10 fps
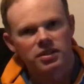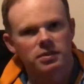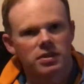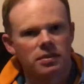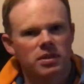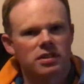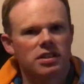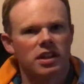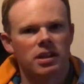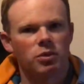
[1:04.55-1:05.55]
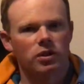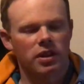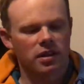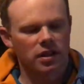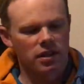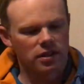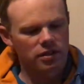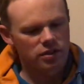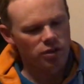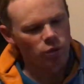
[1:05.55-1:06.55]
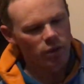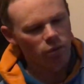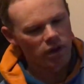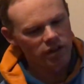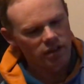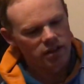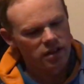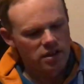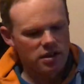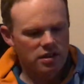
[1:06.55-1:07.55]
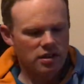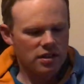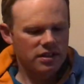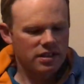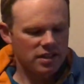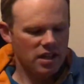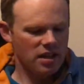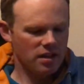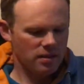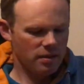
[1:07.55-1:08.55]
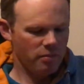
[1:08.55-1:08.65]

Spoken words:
sometimes they say in the book 211C